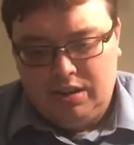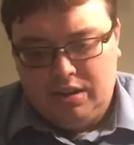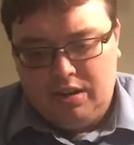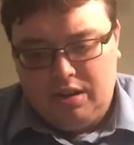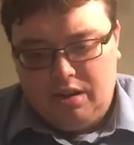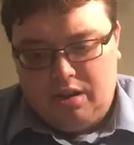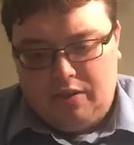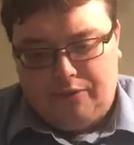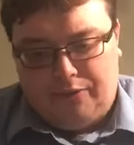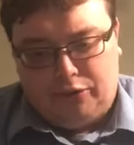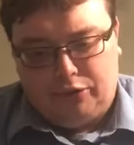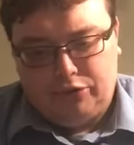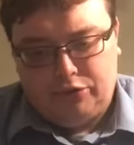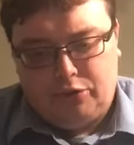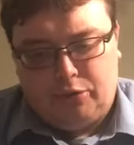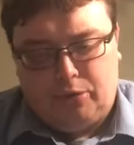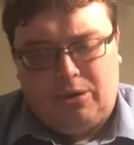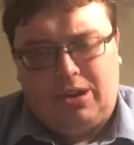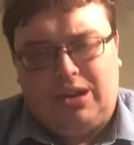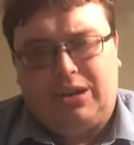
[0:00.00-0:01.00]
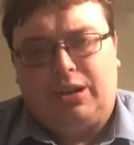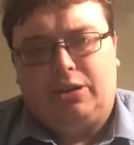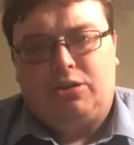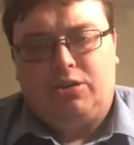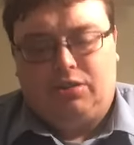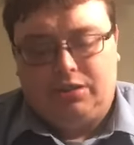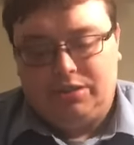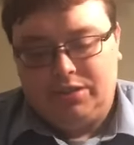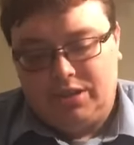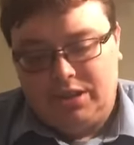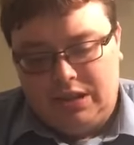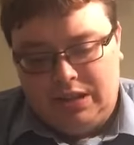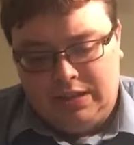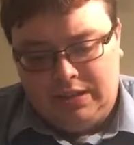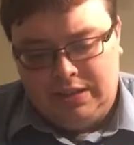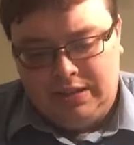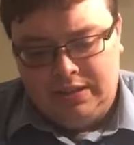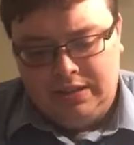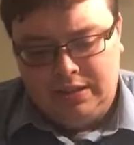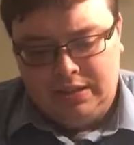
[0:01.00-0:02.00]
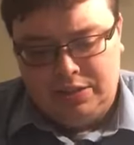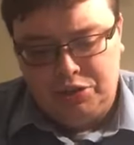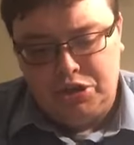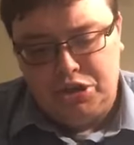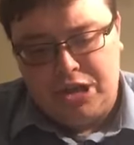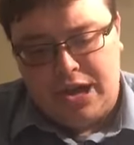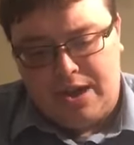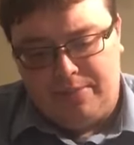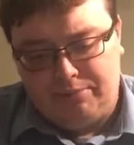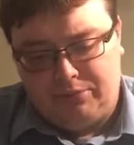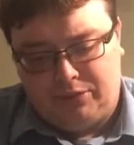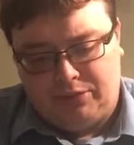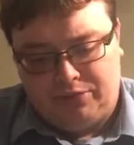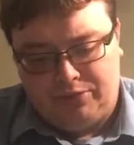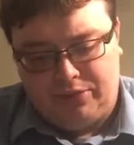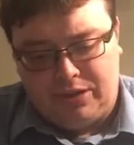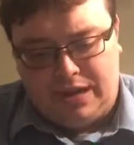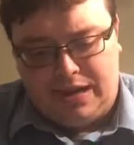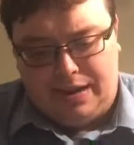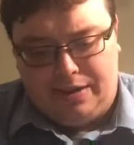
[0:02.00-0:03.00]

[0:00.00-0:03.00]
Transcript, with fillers: First Chronicles chapter 5.